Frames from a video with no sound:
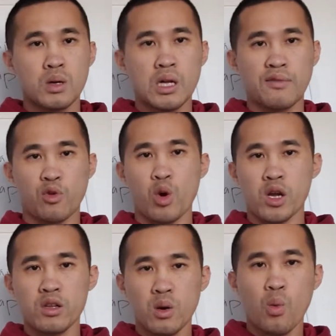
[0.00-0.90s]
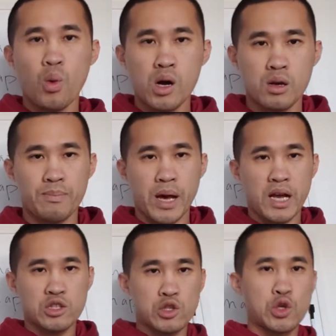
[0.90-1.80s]
Hello everyone, welcome
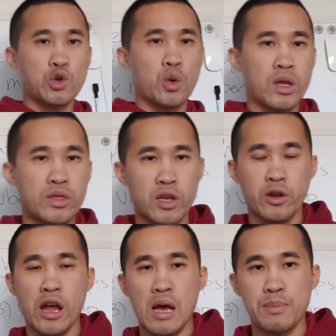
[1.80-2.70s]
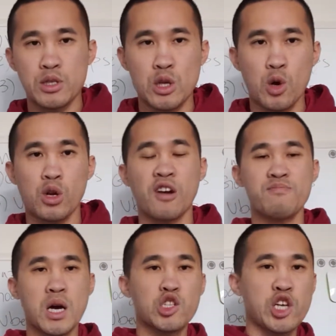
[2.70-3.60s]
back to another episode of
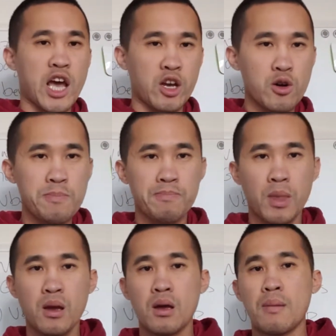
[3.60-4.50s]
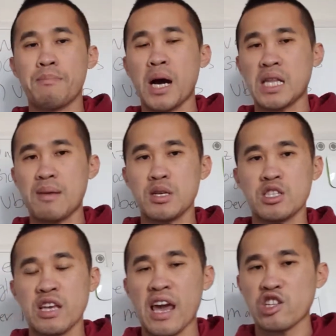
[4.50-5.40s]
my channel. My name is
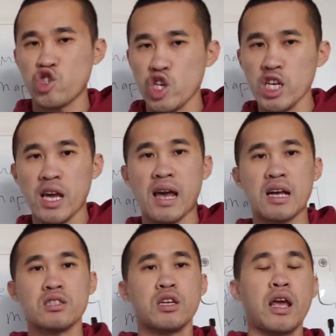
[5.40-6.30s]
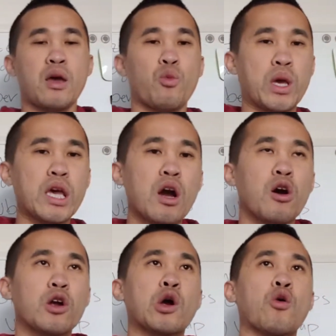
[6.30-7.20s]
Yangji and today we
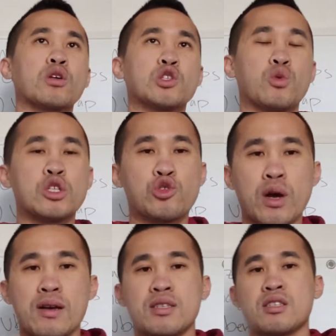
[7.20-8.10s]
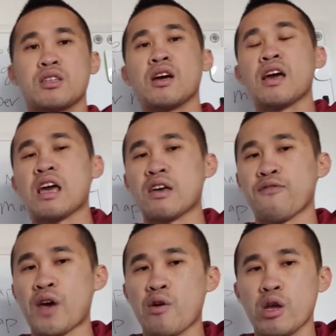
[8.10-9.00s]
are going to address a
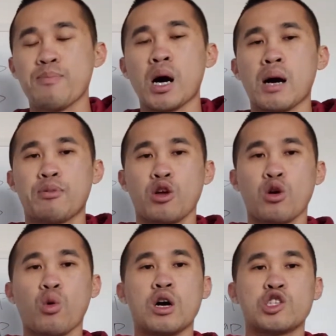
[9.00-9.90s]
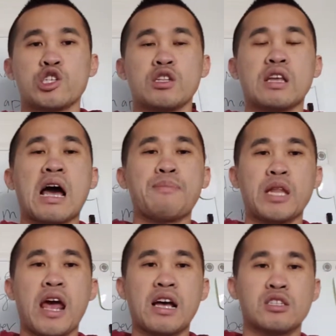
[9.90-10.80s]
very popular question that I've been
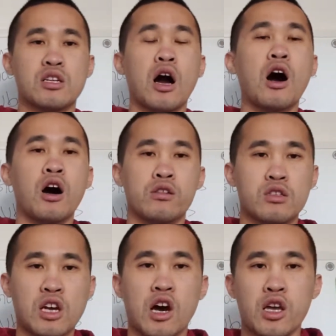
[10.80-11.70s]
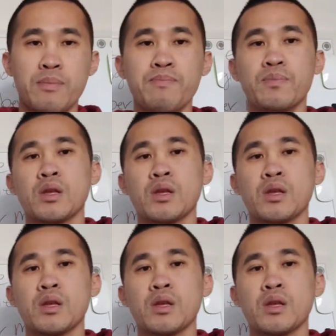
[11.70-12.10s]
asked all the time,